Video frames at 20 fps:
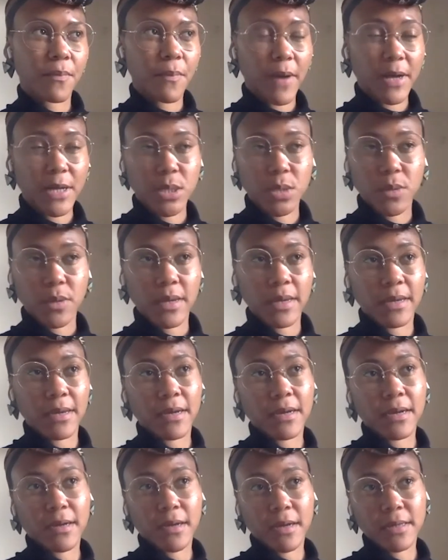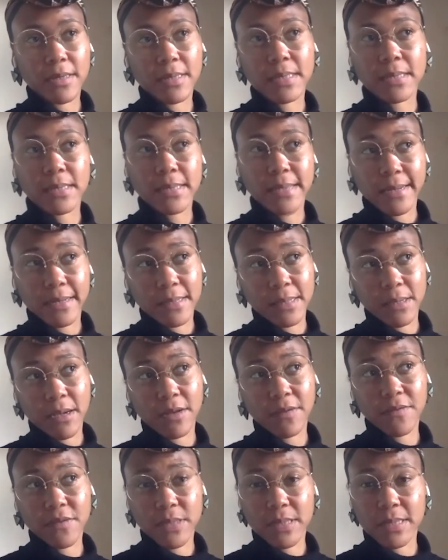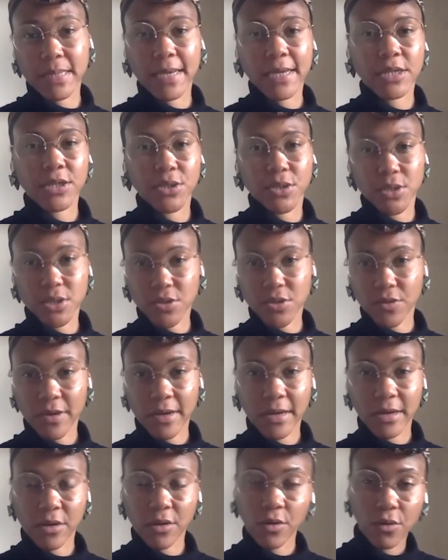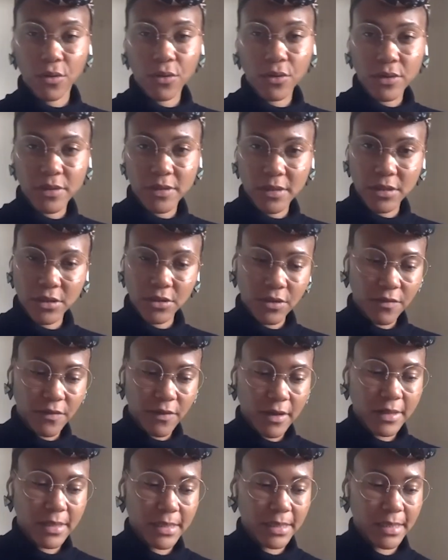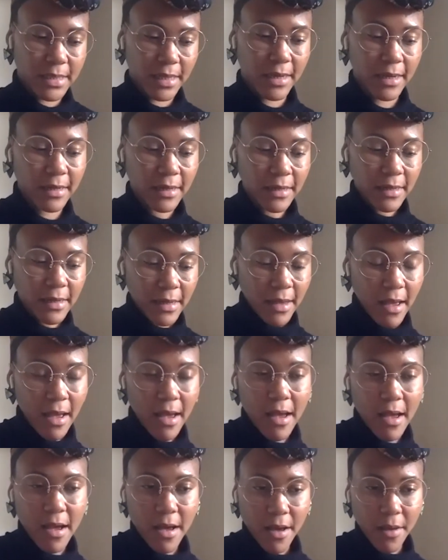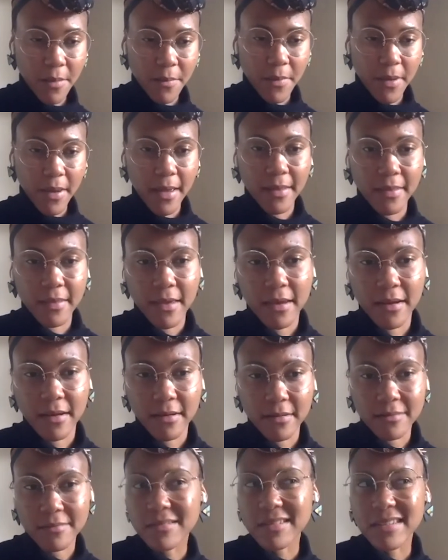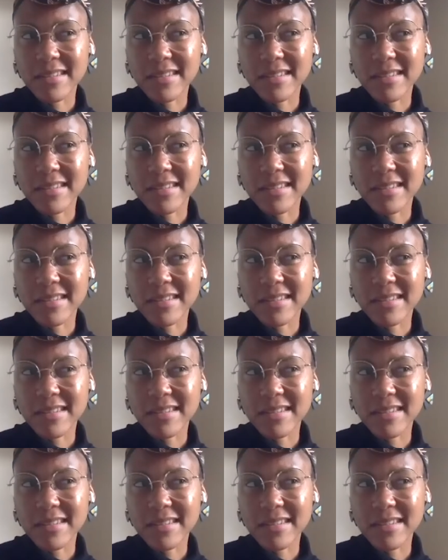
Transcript: by doing a kind of set design for stage and screen course at university, and then